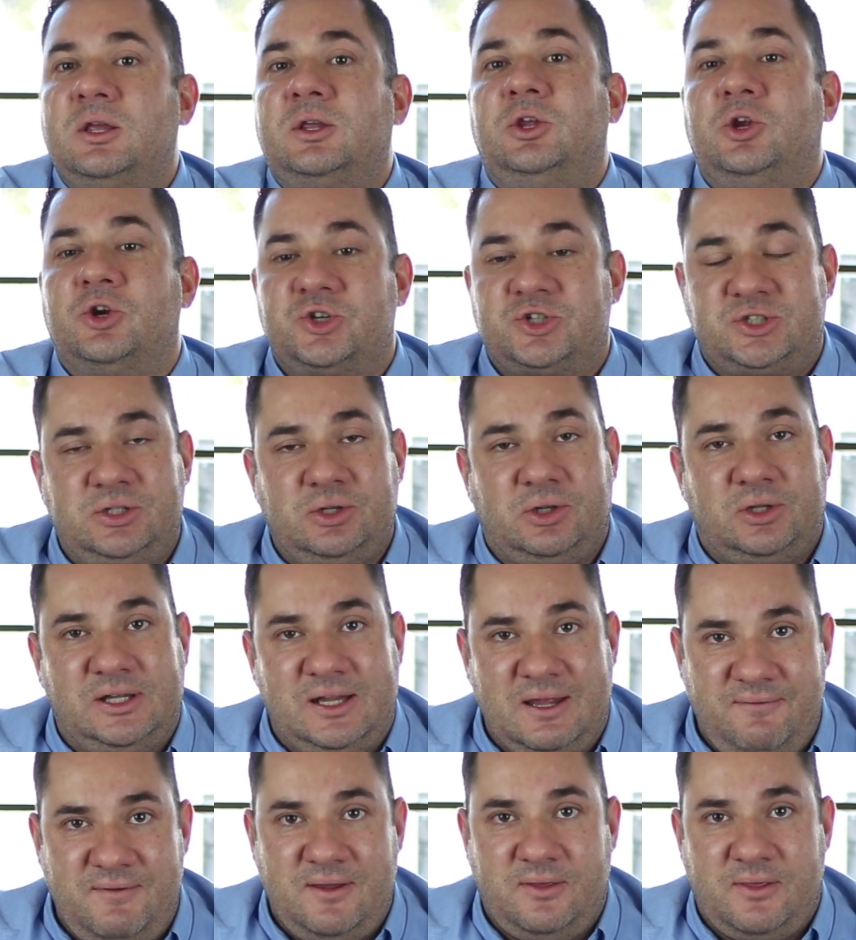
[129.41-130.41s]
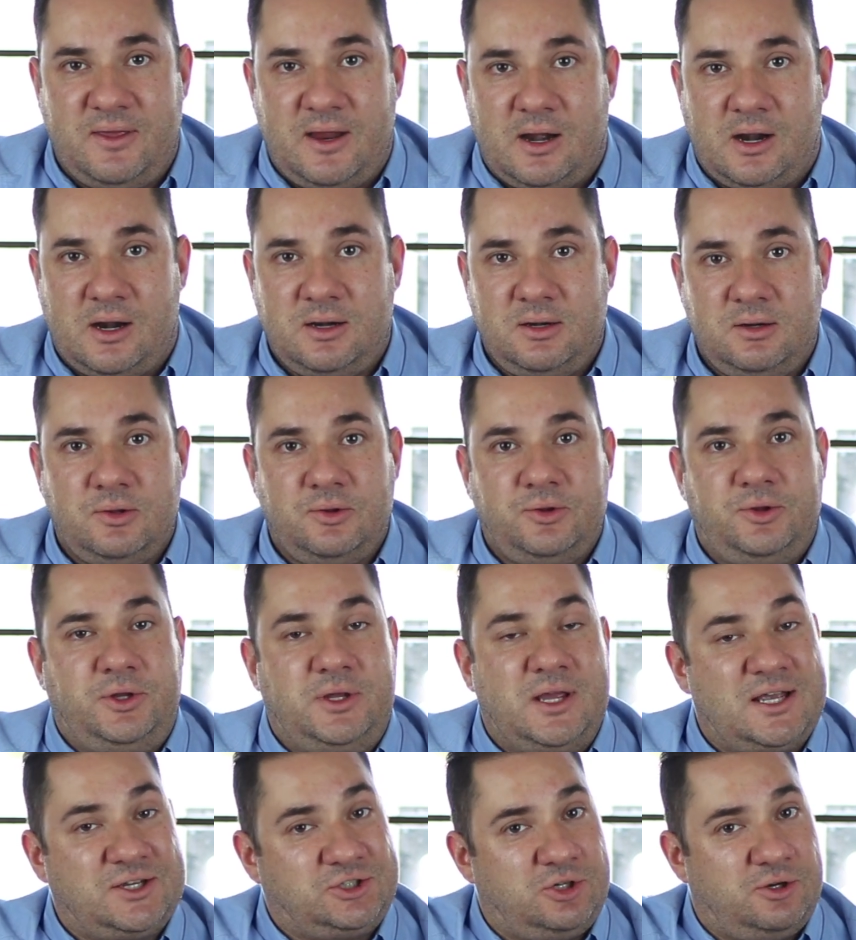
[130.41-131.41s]
you're still living there.
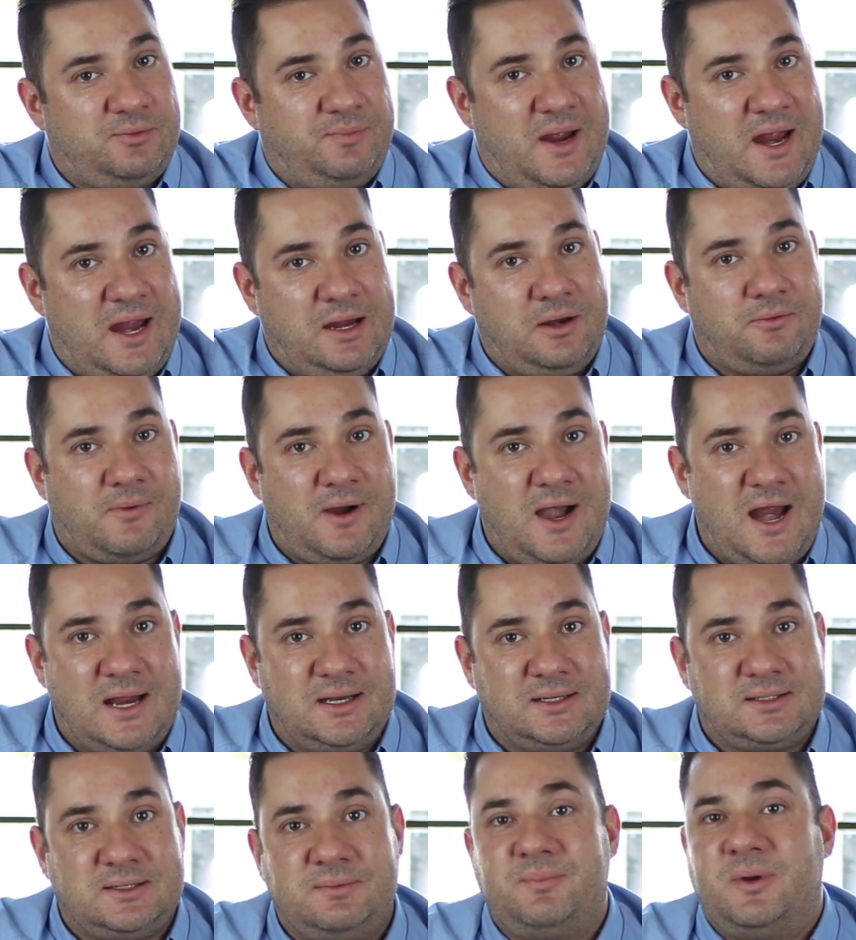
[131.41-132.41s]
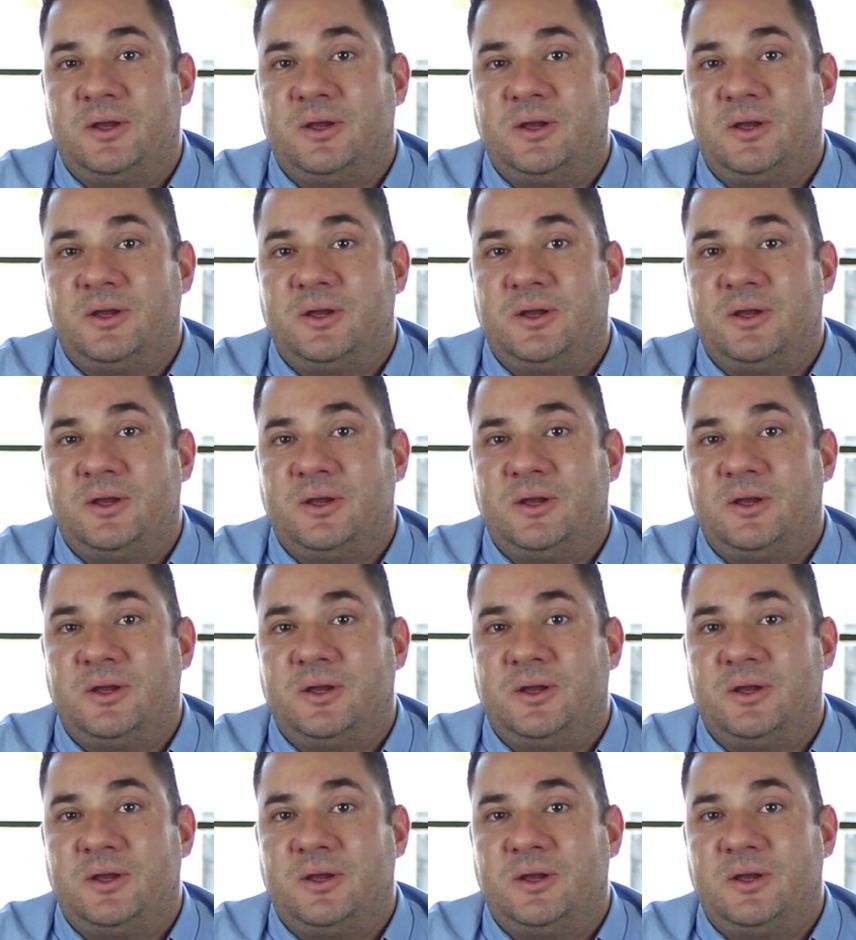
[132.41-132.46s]
Yes, you're paying rent,